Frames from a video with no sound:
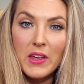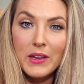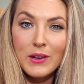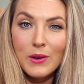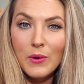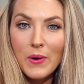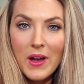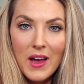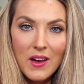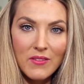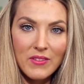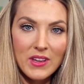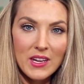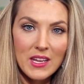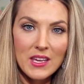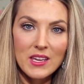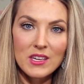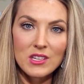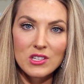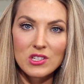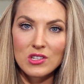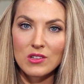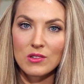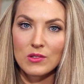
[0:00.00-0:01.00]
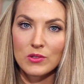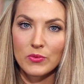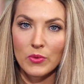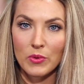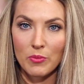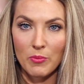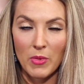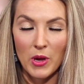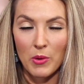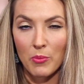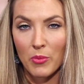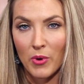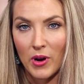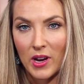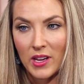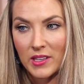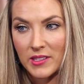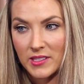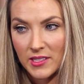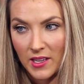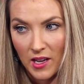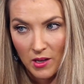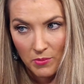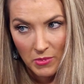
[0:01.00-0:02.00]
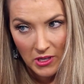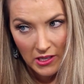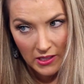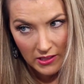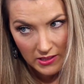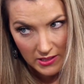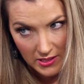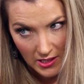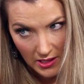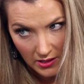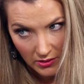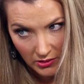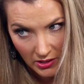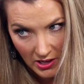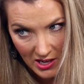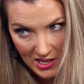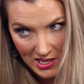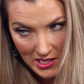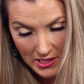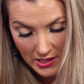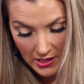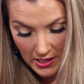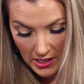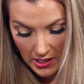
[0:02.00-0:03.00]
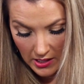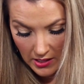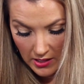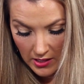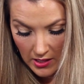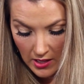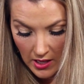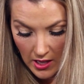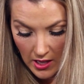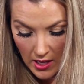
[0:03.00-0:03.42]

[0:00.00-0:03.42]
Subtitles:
I don't have any issues with my braids coming undone or anything.